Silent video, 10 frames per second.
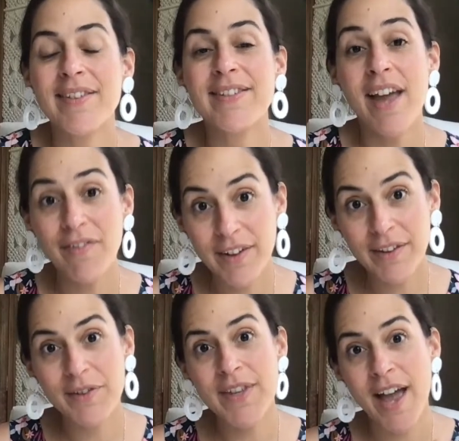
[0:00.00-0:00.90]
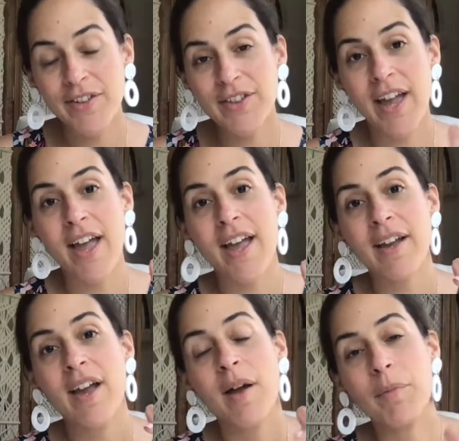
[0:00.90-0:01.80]
Definitely use
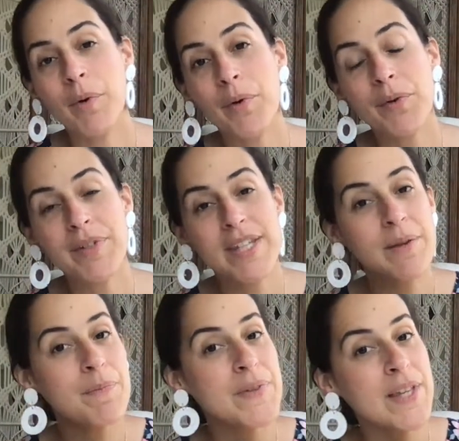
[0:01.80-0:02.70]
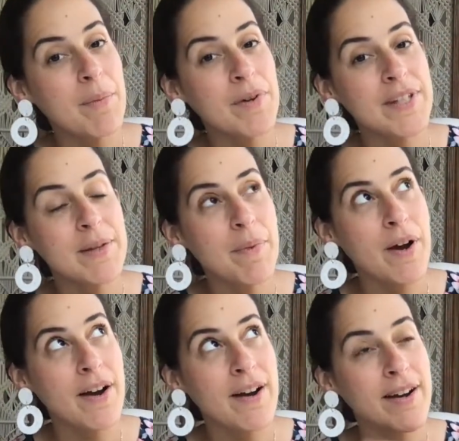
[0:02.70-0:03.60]
hashtag Berroco Tea Summer Tea
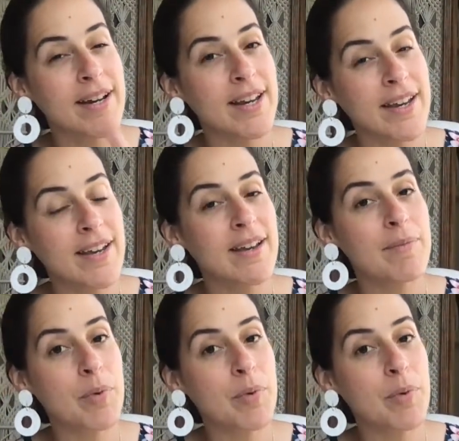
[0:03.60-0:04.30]
Party,